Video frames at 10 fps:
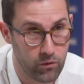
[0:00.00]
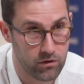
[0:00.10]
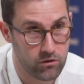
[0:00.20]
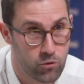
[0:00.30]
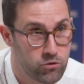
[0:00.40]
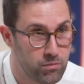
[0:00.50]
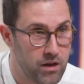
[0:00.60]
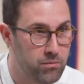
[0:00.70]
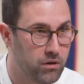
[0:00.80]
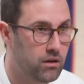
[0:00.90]
a
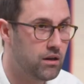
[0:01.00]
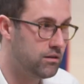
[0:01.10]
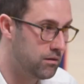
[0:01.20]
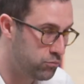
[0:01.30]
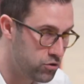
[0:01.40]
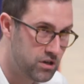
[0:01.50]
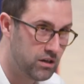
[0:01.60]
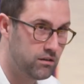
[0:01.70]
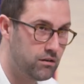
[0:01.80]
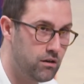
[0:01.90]
newspaper and
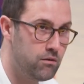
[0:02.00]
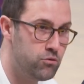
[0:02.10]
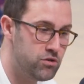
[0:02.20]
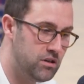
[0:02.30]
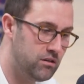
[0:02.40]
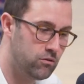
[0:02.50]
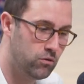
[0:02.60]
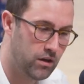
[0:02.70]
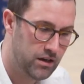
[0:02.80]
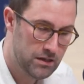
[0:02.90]
pushing it
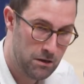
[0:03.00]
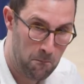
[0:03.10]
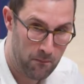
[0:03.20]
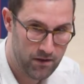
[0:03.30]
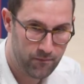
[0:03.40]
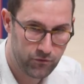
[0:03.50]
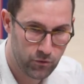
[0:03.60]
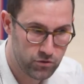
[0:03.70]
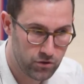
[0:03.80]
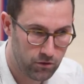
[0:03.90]
online. Those